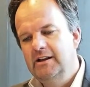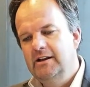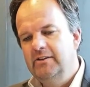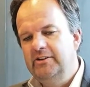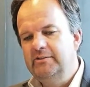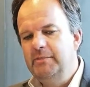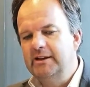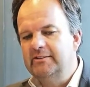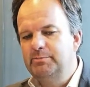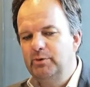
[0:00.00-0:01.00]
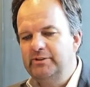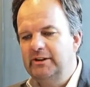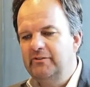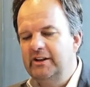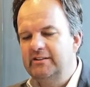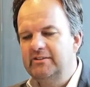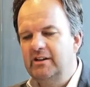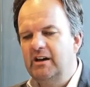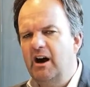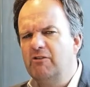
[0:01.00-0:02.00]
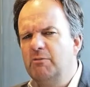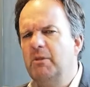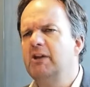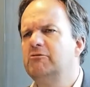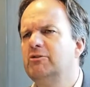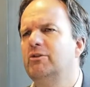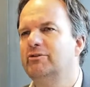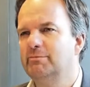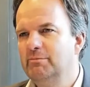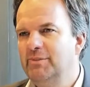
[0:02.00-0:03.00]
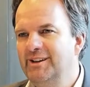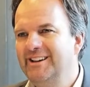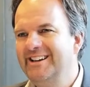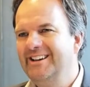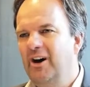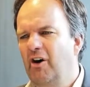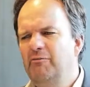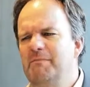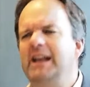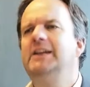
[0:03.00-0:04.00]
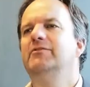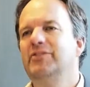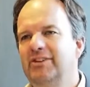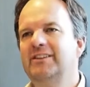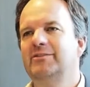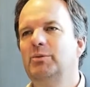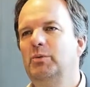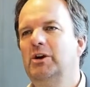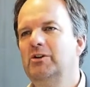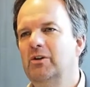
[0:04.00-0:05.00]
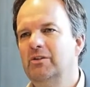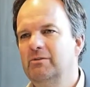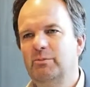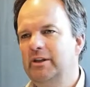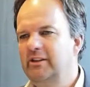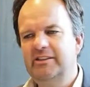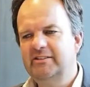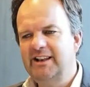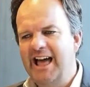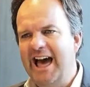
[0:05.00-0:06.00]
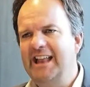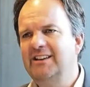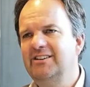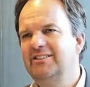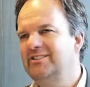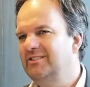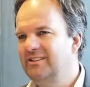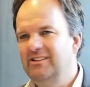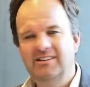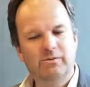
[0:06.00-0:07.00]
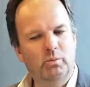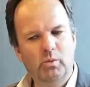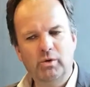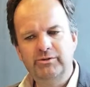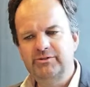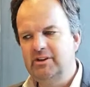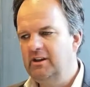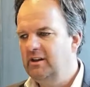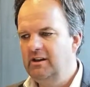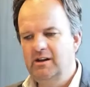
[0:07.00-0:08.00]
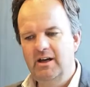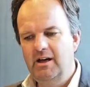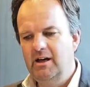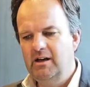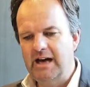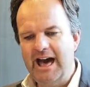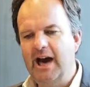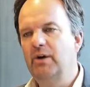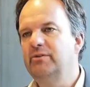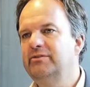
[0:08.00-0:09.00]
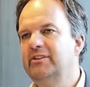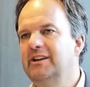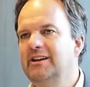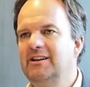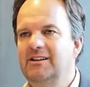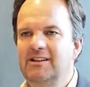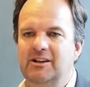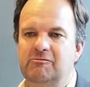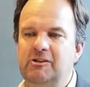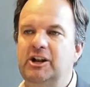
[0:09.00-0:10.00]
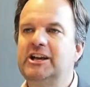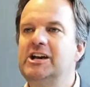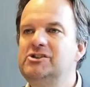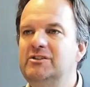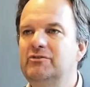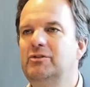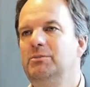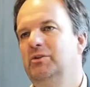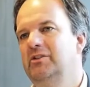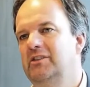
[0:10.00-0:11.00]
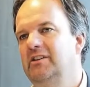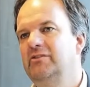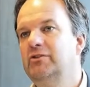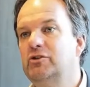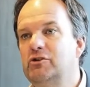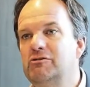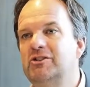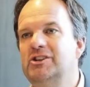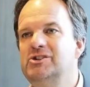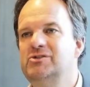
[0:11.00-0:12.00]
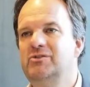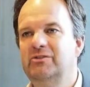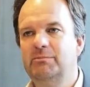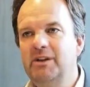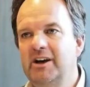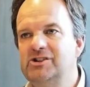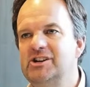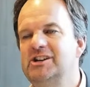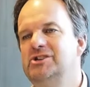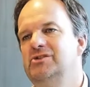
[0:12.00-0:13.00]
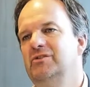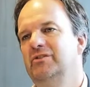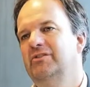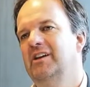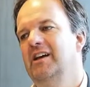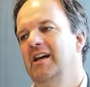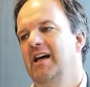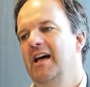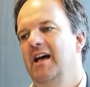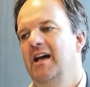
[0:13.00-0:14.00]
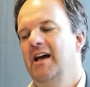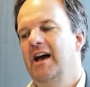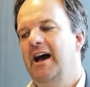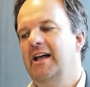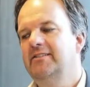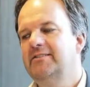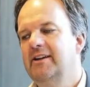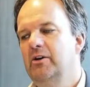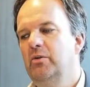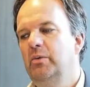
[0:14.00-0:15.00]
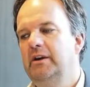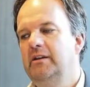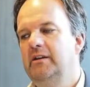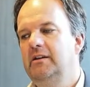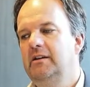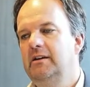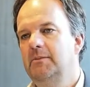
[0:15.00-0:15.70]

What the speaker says: these mega sporting events are a microcosm of many of the things we work on, whether it's land, water, housing, relocation of communities, security issues, supply chain issues. And so we,